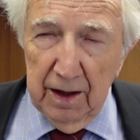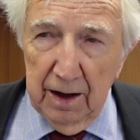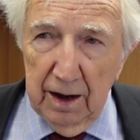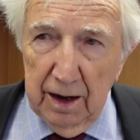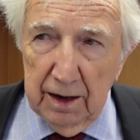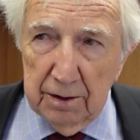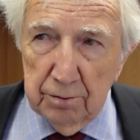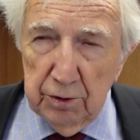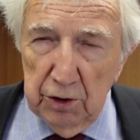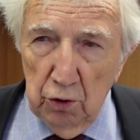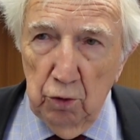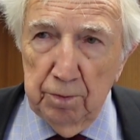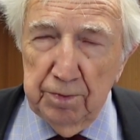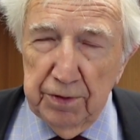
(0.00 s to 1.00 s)
And we
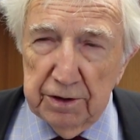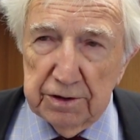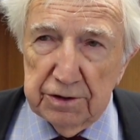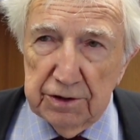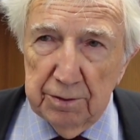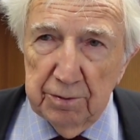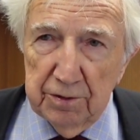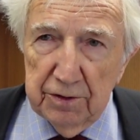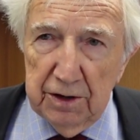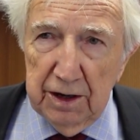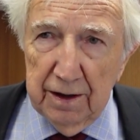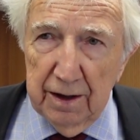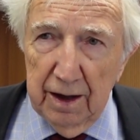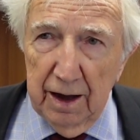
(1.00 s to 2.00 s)
hope that some of
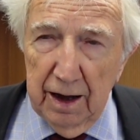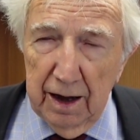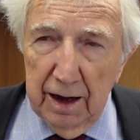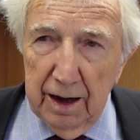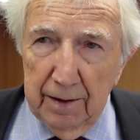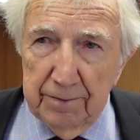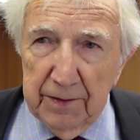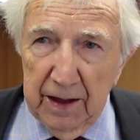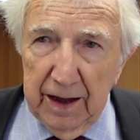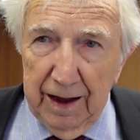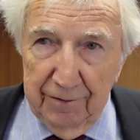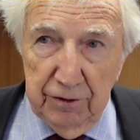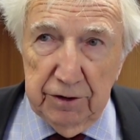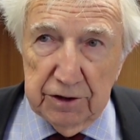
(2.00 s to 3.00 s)
the
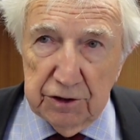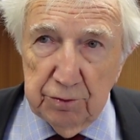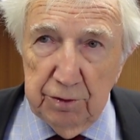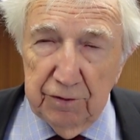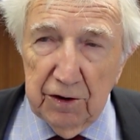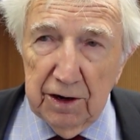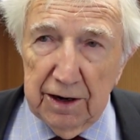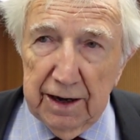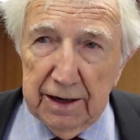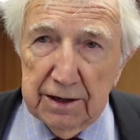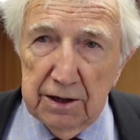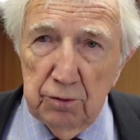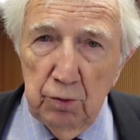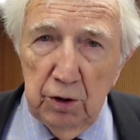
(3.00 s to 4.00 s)
evidence we've
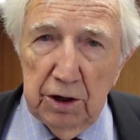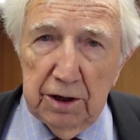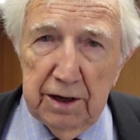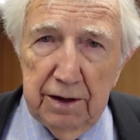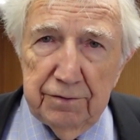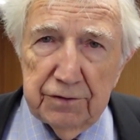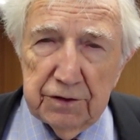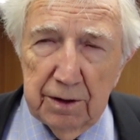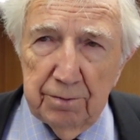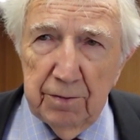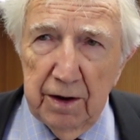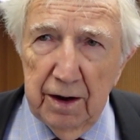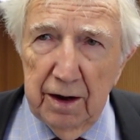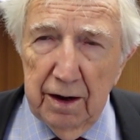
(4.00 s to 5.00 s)
collected will give some
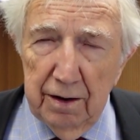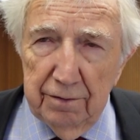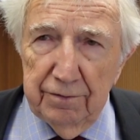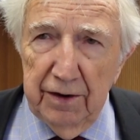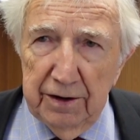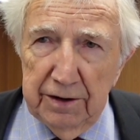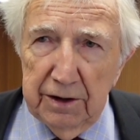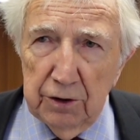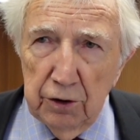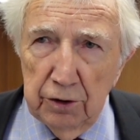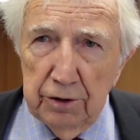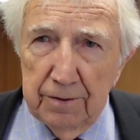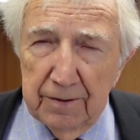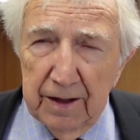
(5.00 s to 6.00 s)
very
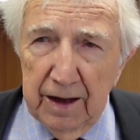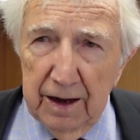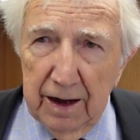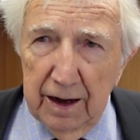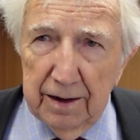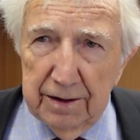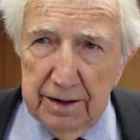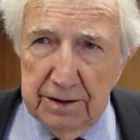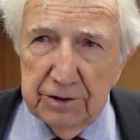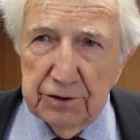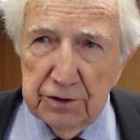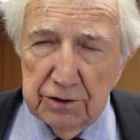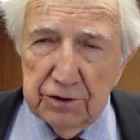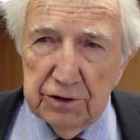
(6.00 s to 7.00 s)
good
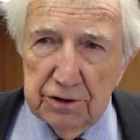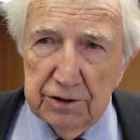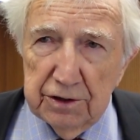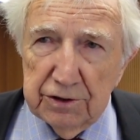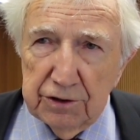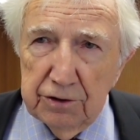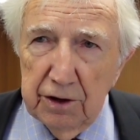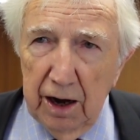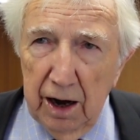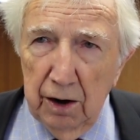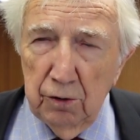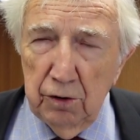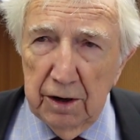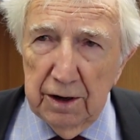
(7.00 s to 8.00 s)
instances as to
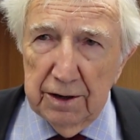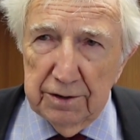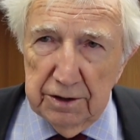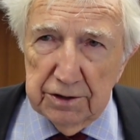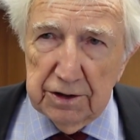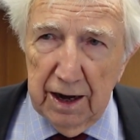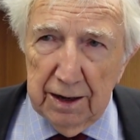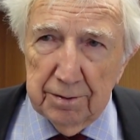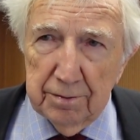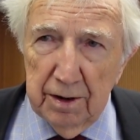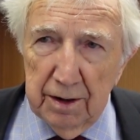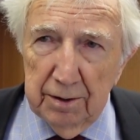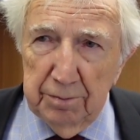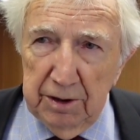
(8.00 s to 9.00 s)
how this can
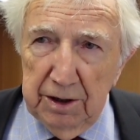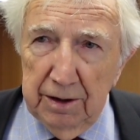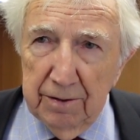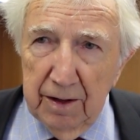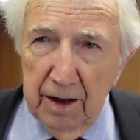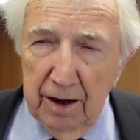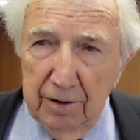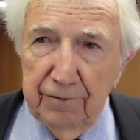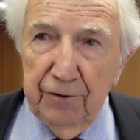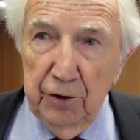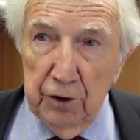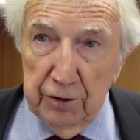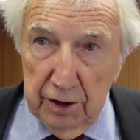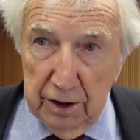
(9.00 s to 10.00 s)
be
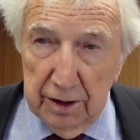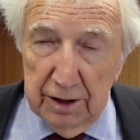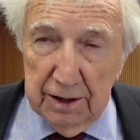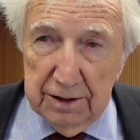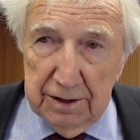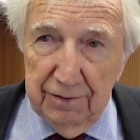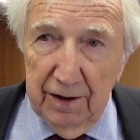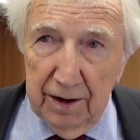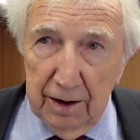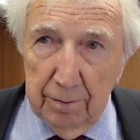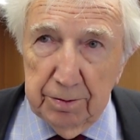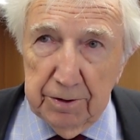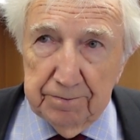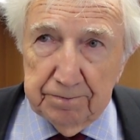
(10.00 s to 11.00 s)
further
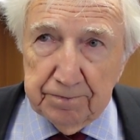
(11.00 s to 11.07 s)
developed.